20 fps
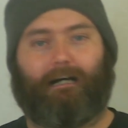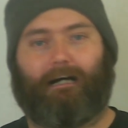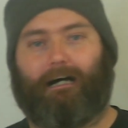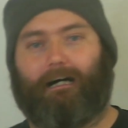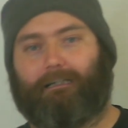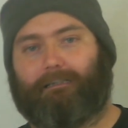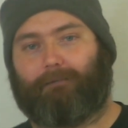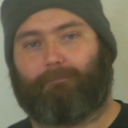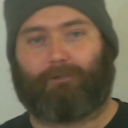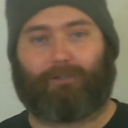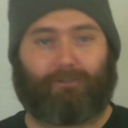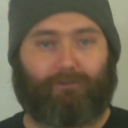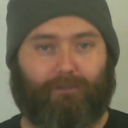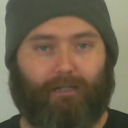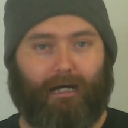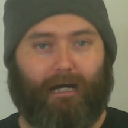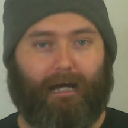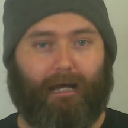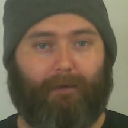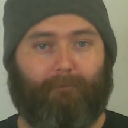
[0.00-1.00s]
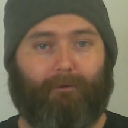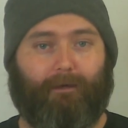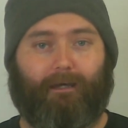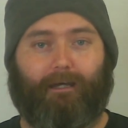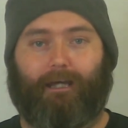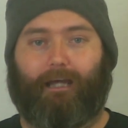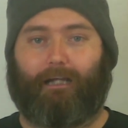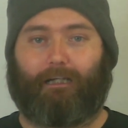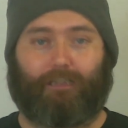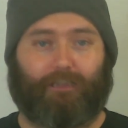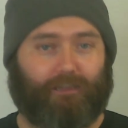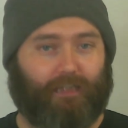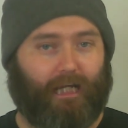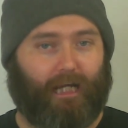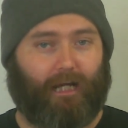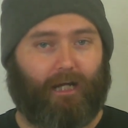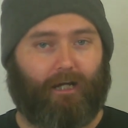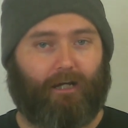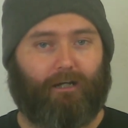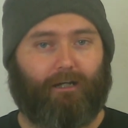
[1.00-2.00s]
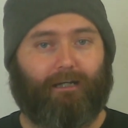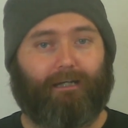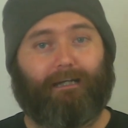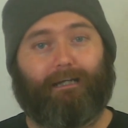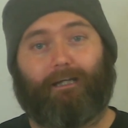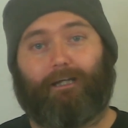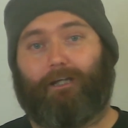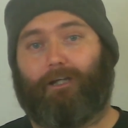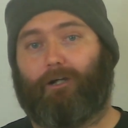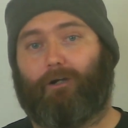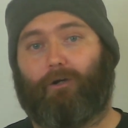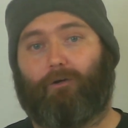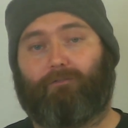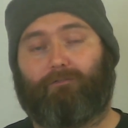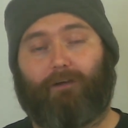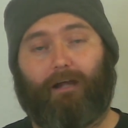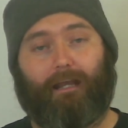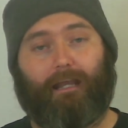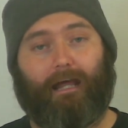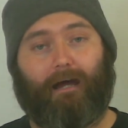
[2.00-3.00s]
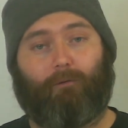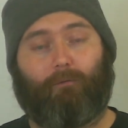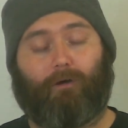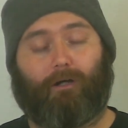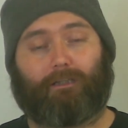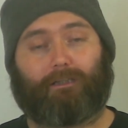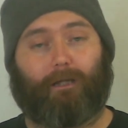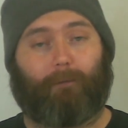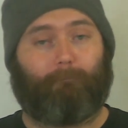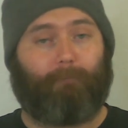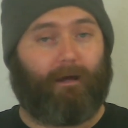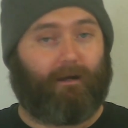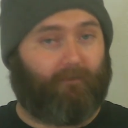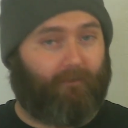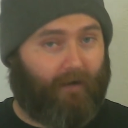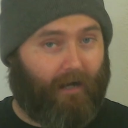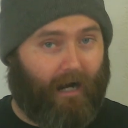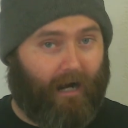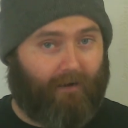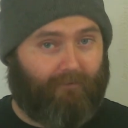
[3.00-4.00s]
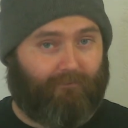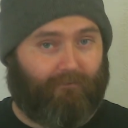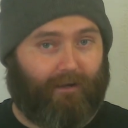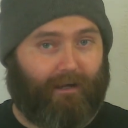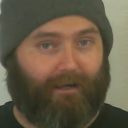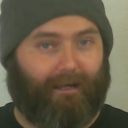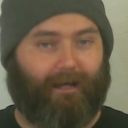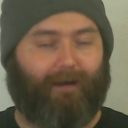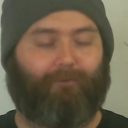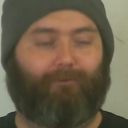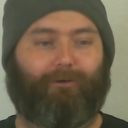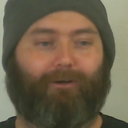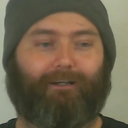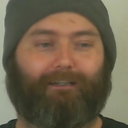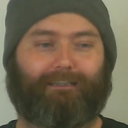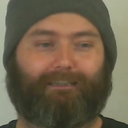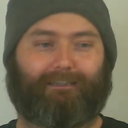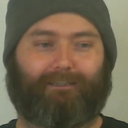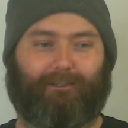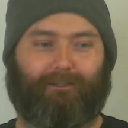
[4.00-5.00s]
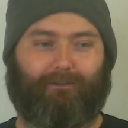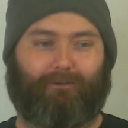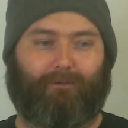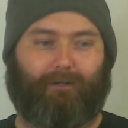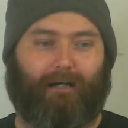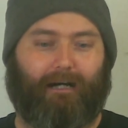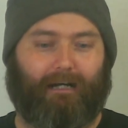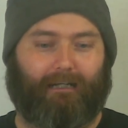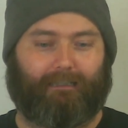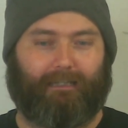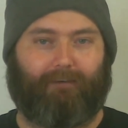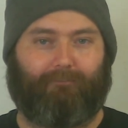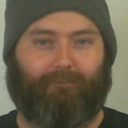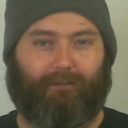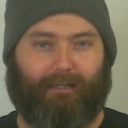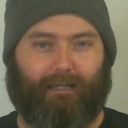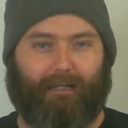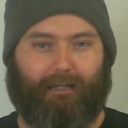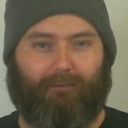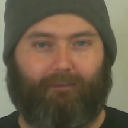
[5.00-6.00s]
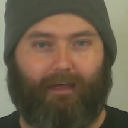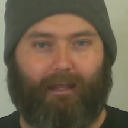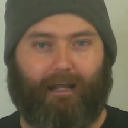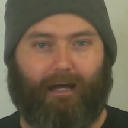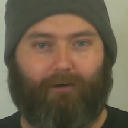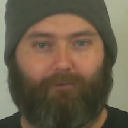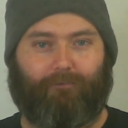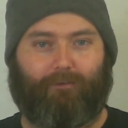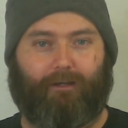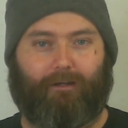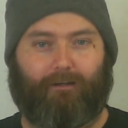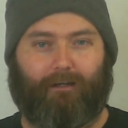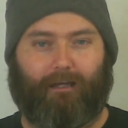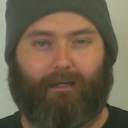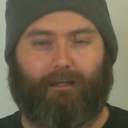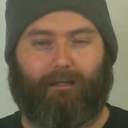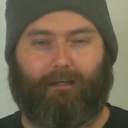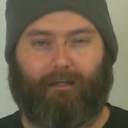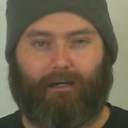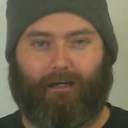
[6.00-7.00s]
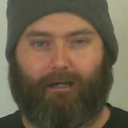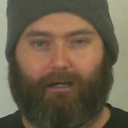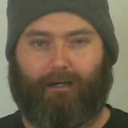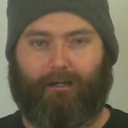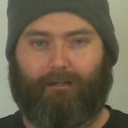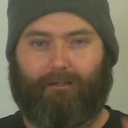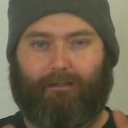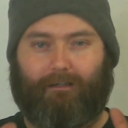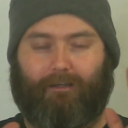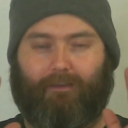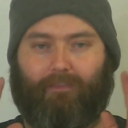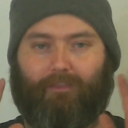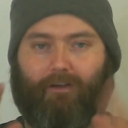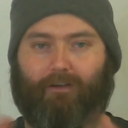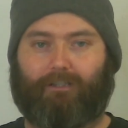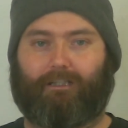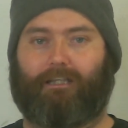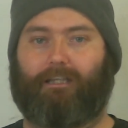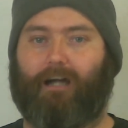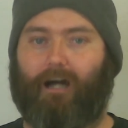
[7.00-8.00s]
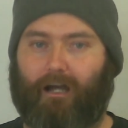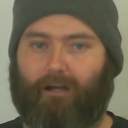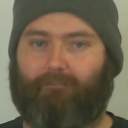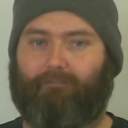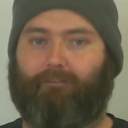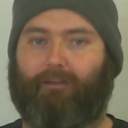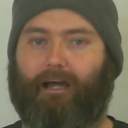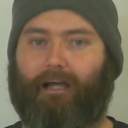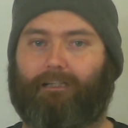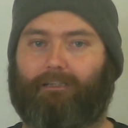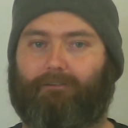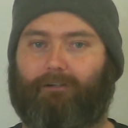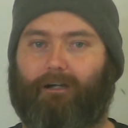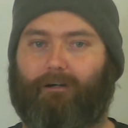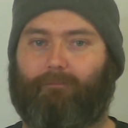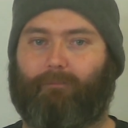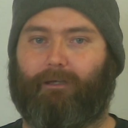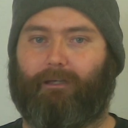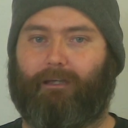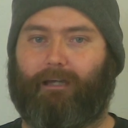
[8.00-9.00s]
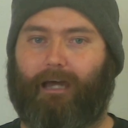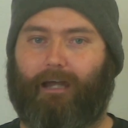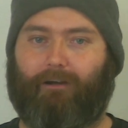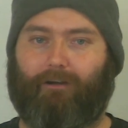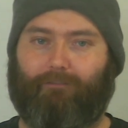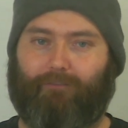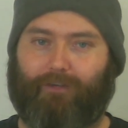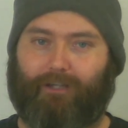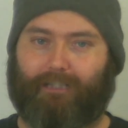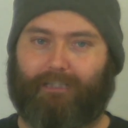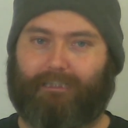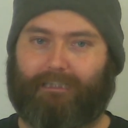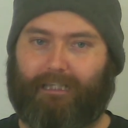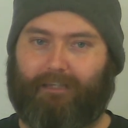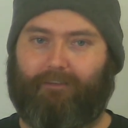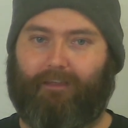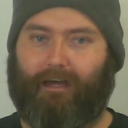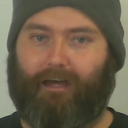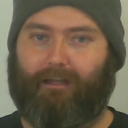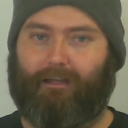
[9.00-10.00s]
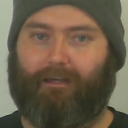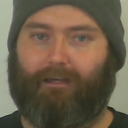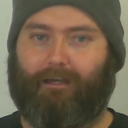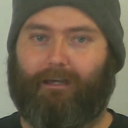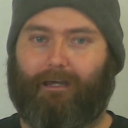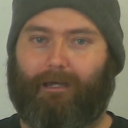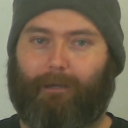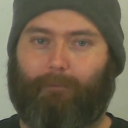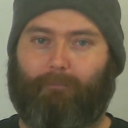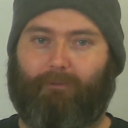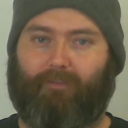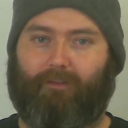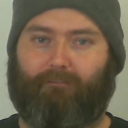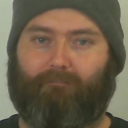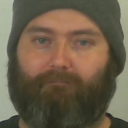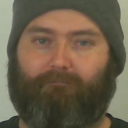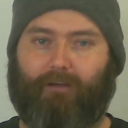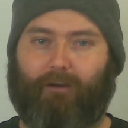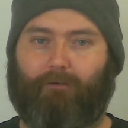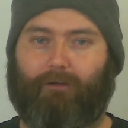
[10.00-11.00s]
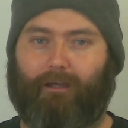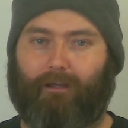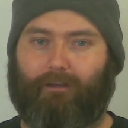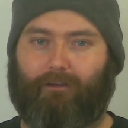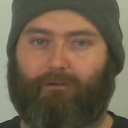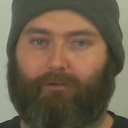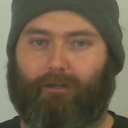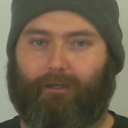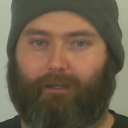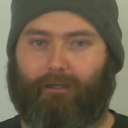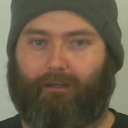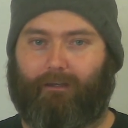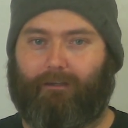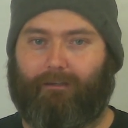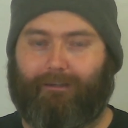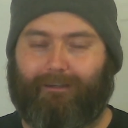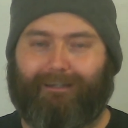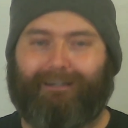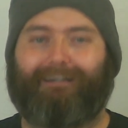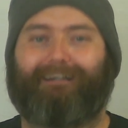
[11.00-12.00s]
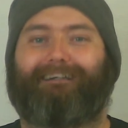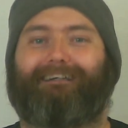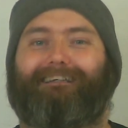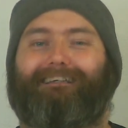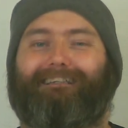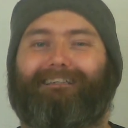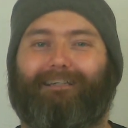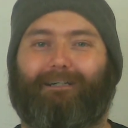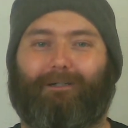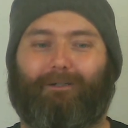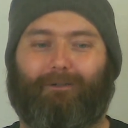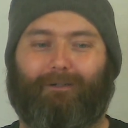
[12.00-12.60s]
subscribe, and share. Your friend networks are better than our friend networks, so definitely getting that out there. And there's a ton of flies around. I don't know if you can see that, but they're very annoying. So